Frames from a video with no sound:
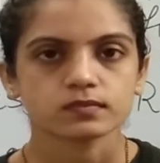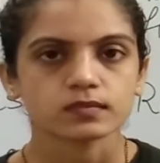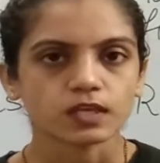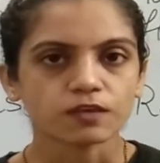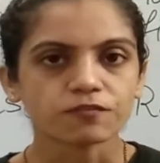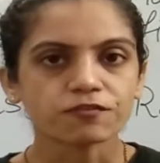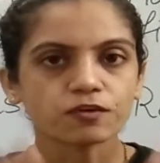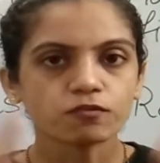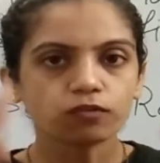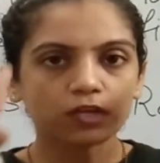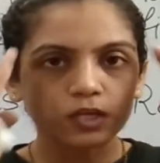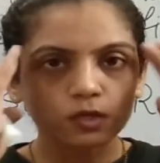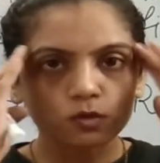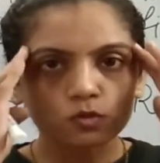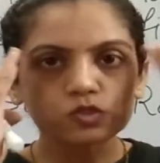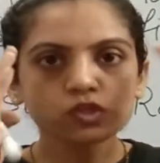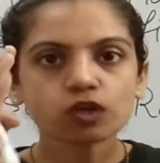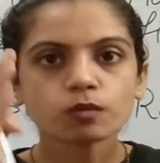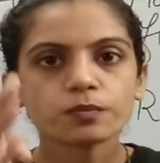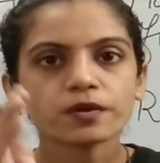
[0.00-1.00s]
If you will
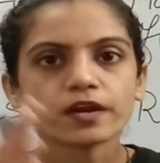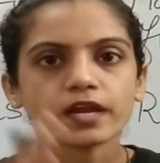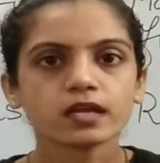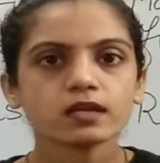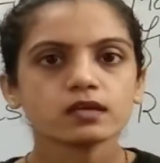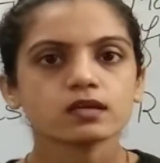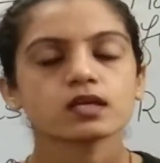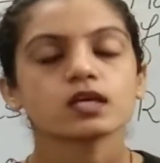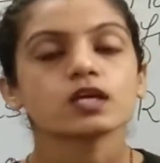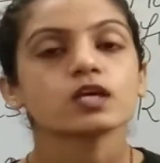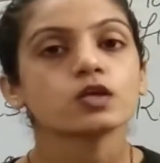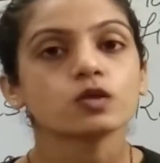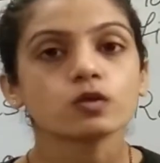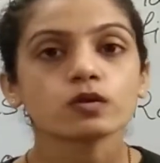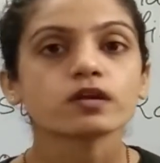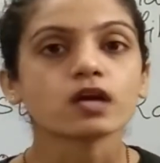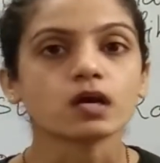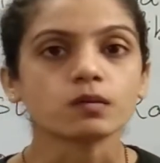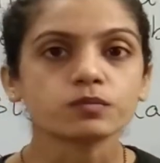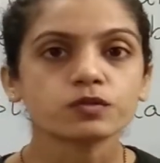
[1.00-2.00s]
use your brain, you
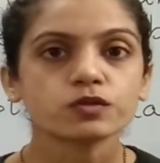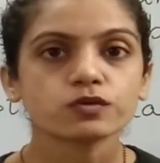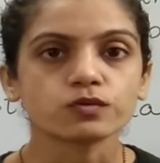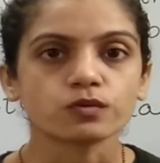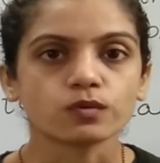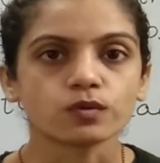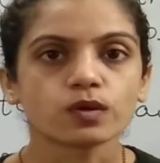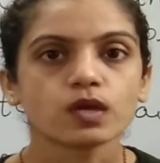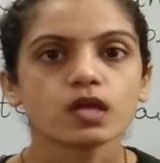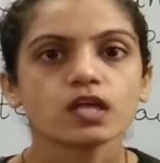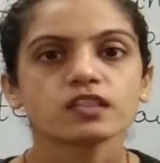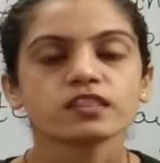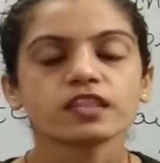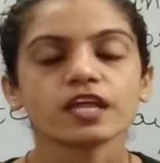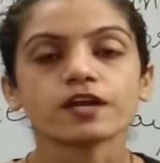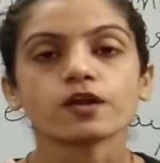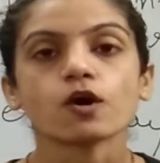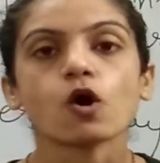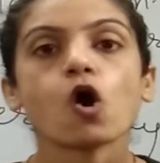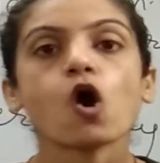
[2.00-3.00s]
will come to know
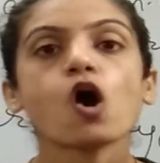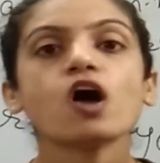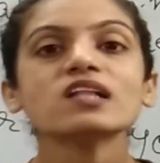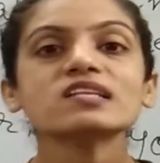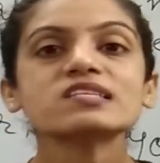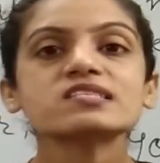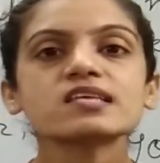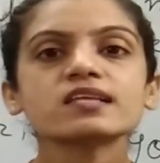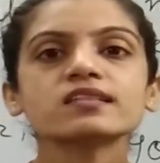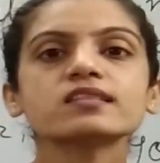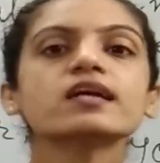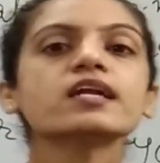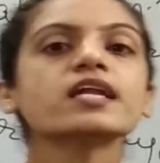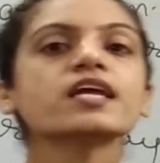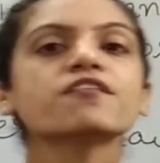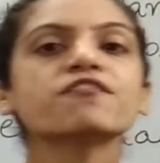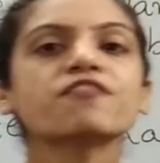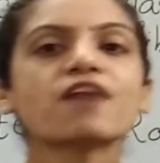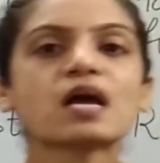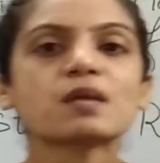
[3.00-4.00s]
that all
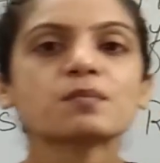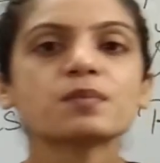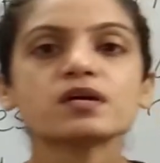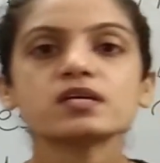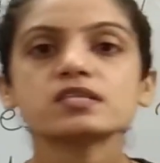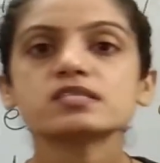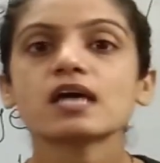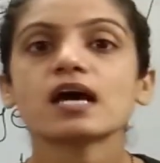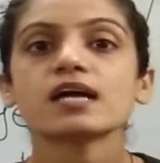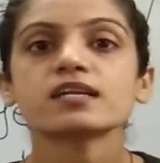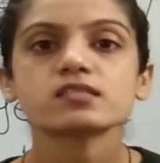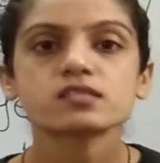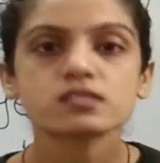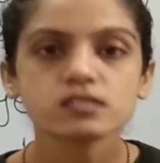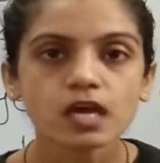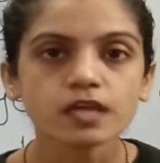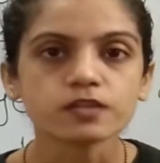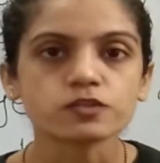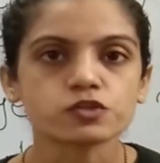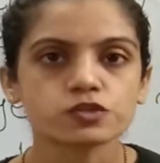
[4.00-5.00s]
synthetic fibers are
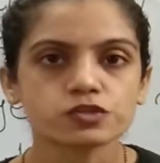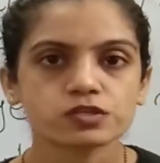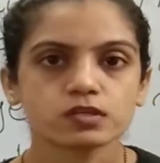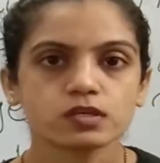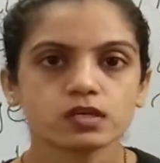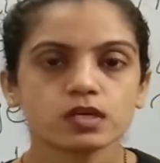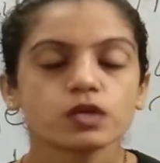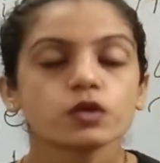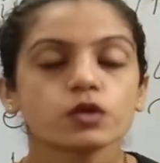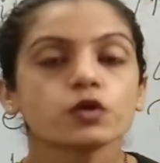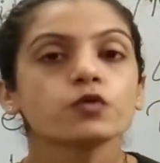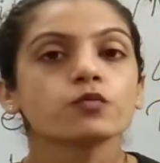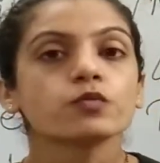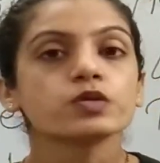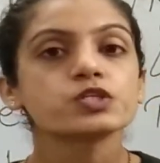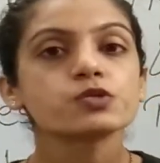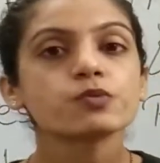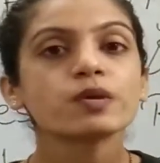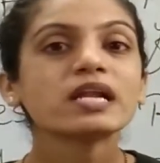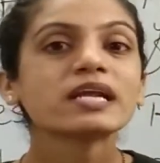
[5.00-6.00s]
such
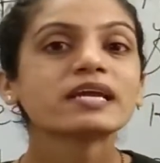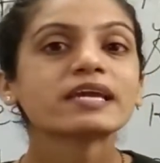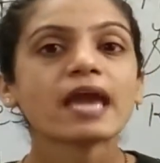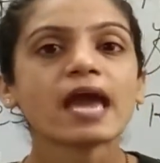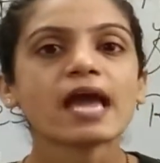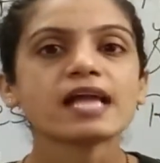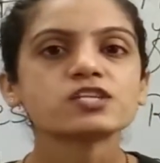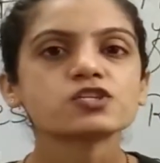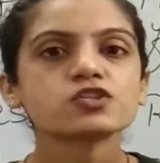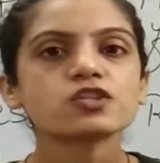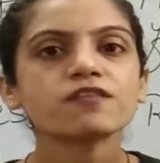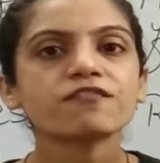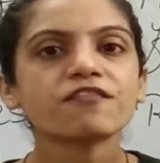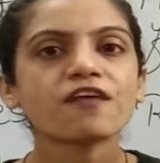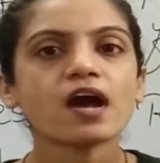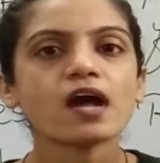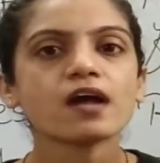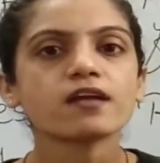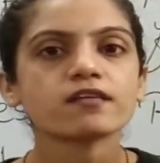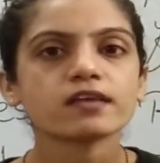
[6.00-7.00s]
which will catch the
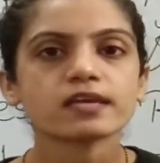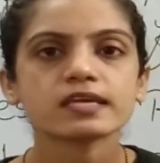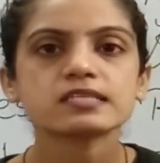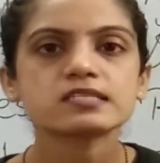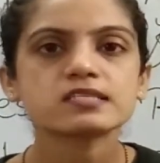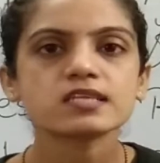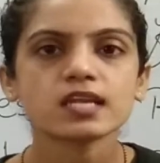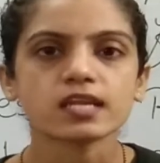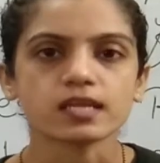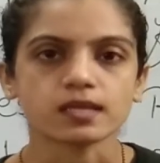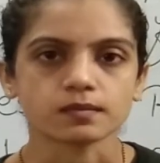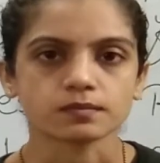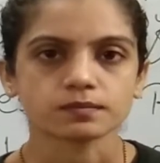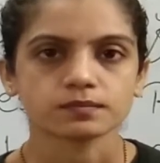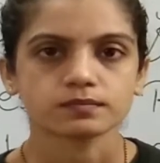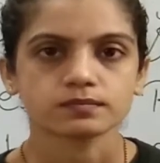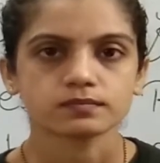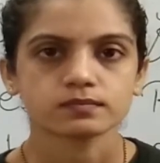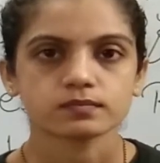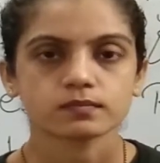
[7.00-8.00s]
fire easily.
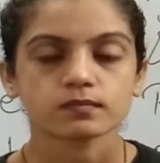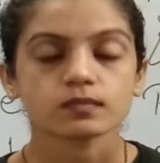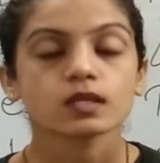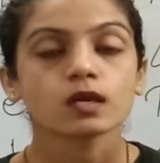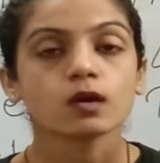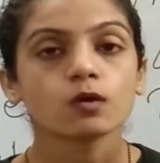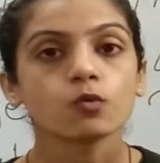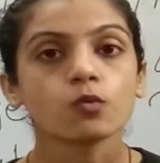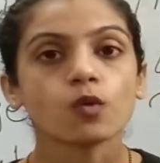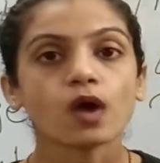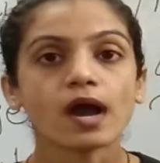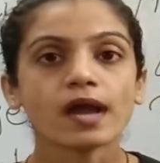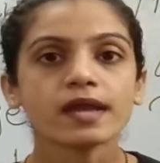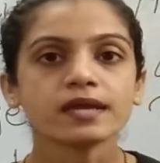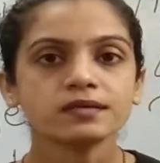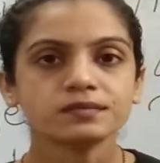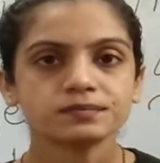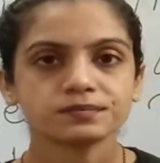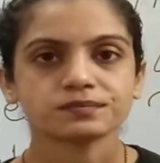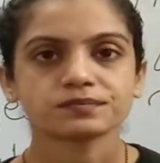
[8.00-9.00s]

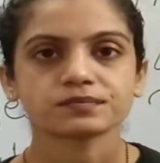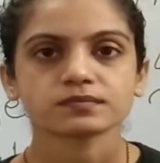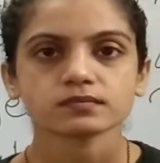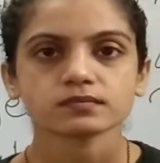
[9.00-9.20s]
Why?